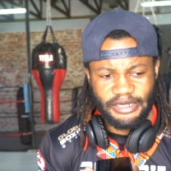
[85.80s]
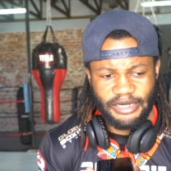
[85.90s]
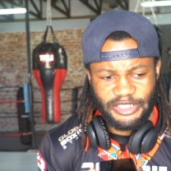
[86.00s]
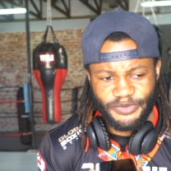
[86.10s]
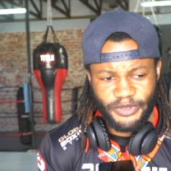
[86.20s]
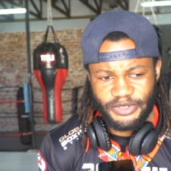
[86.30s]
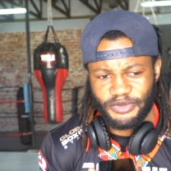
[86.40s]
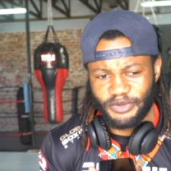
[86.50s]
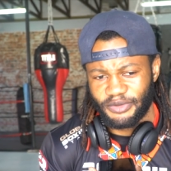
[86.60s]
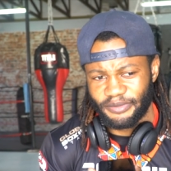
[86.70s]
I spoke
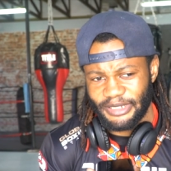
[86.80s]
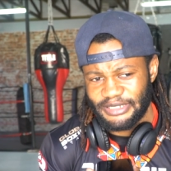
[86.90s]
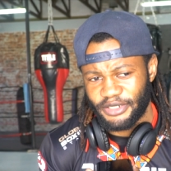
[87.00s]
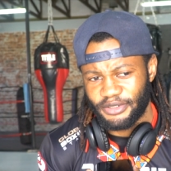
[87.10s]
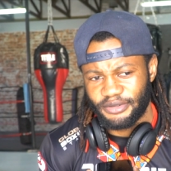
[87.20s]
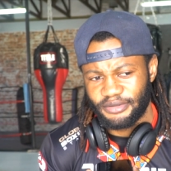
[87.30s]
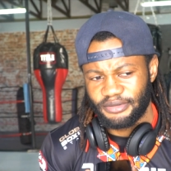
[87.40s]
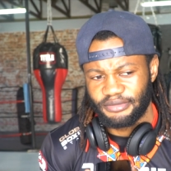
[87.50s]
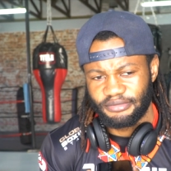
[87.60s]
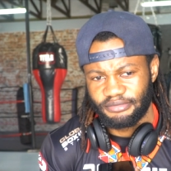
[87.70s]
to Matteo,
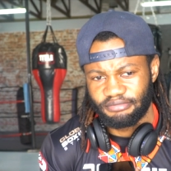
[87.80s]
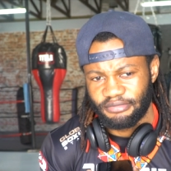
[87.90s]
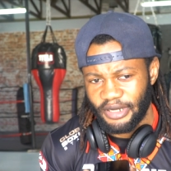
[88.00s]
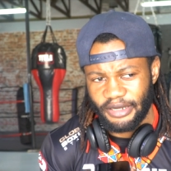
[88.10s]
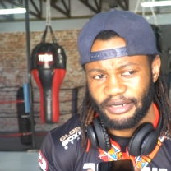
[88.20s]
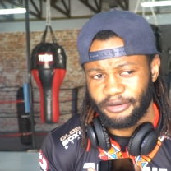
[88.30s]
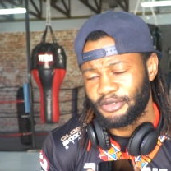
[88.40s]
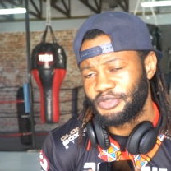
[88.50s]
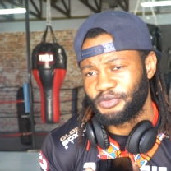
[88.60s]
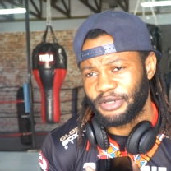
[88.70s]
and I
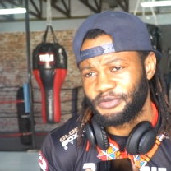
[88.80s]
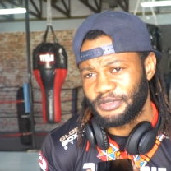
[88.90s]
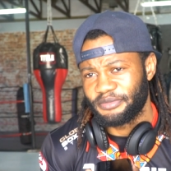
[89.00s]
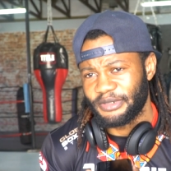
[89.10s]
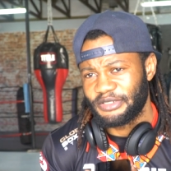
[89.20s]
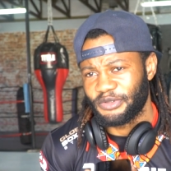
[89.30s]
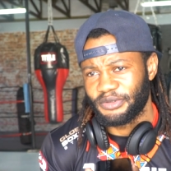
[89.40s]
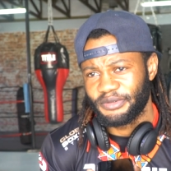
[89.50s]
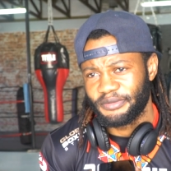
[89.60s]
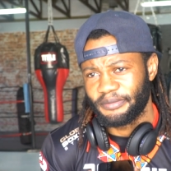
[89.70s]
want to work with Matteo,
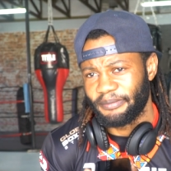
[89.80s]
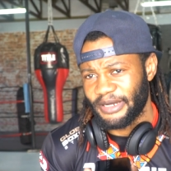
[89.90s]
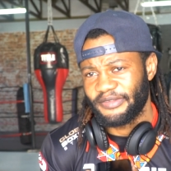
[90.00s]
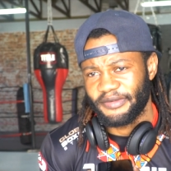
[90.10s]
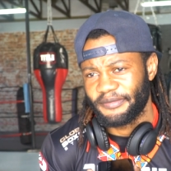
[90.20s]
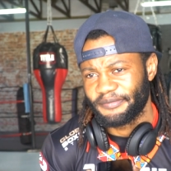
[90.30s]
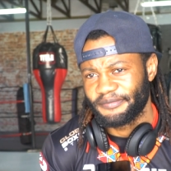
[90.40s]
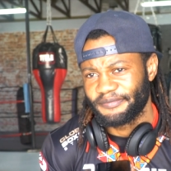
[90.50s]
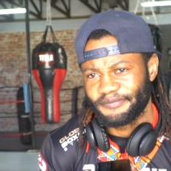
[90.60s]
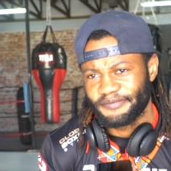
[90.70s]
Matt,
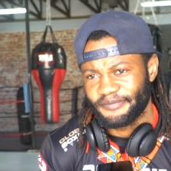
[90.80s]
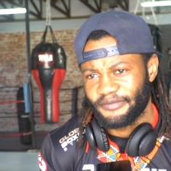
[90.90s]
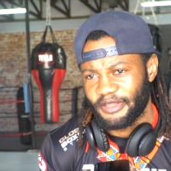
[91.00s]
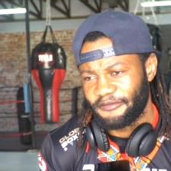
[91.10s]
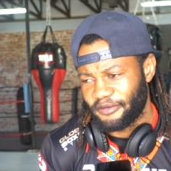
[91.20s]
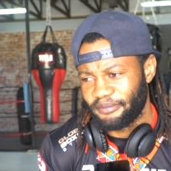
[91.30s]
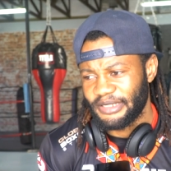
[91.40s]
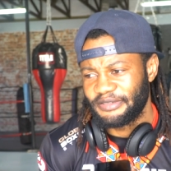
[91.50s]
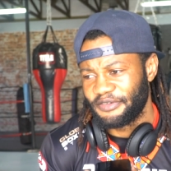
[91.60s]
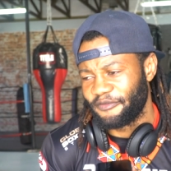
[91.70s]
from
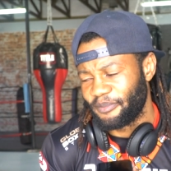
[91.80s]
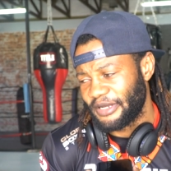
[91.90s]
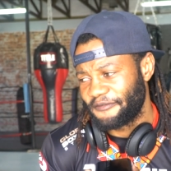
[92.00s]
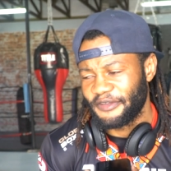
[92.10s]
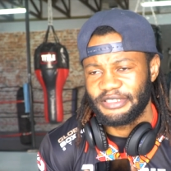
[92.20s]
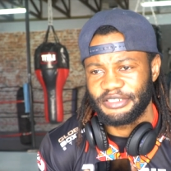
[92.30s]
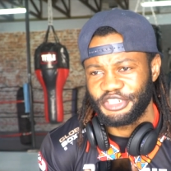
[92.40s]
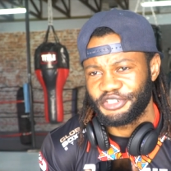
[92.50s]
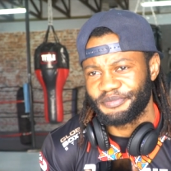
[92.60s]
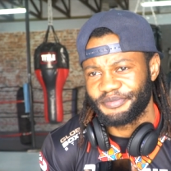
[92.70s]
Madfit
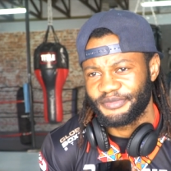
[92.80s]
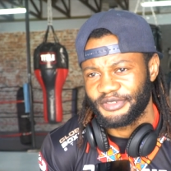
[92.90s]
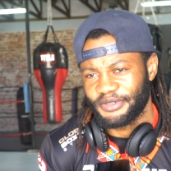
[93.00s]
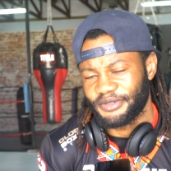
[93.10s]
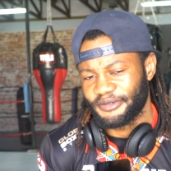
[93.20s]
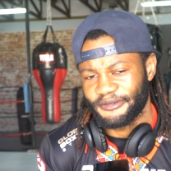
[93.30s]
Gym, so